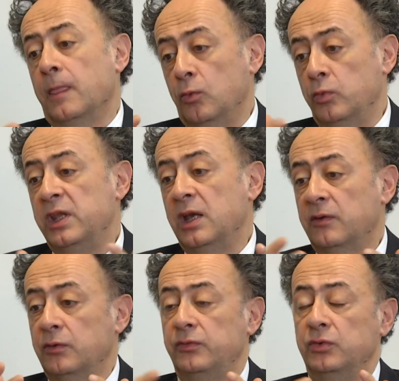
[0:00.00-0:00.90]
We
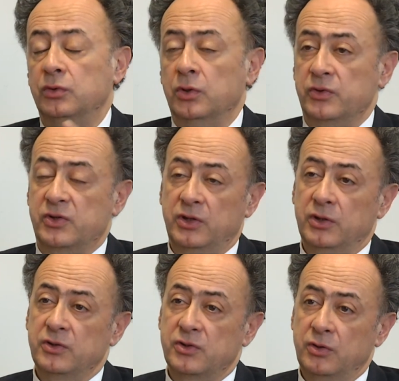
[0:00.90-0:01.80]
have a few
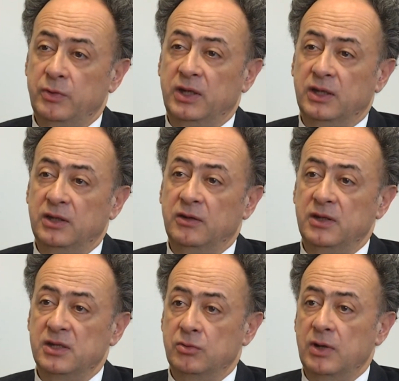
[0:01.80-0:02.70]
concerns regarding
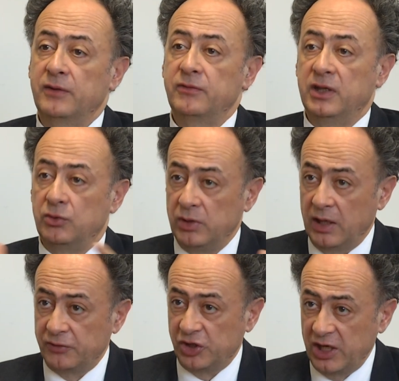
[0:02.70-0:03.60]
this draft that we
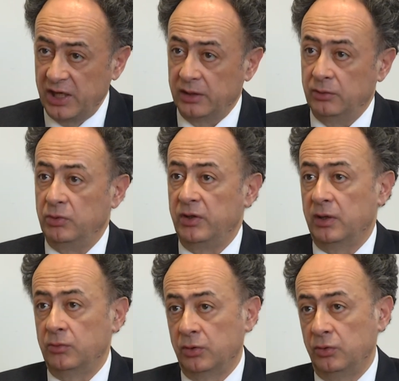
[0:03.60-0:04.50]
have shared with our